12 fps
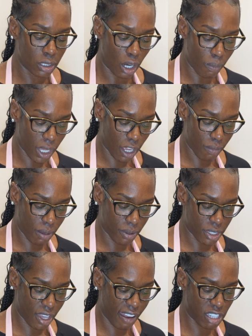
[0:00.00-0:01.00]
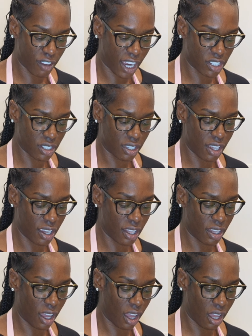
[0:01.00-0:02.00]
don't be giving people the satisfaction of thinking
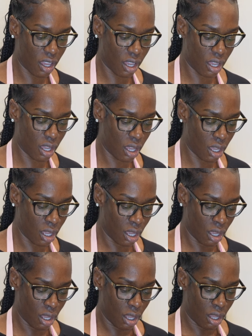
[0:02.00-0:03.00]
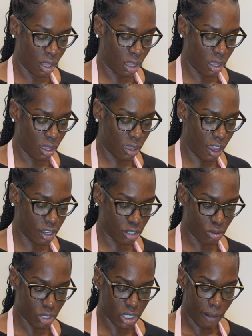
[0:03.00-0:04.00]
that they
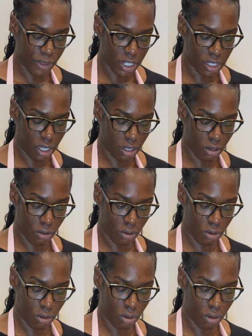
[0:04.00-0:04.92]
doing something to you.